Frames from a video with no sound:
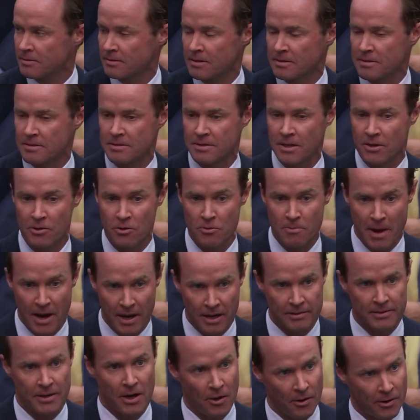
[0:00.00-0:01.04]
This is a
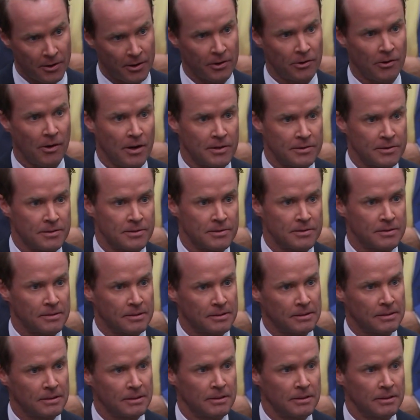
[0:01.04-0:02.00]
humanitarian crisis.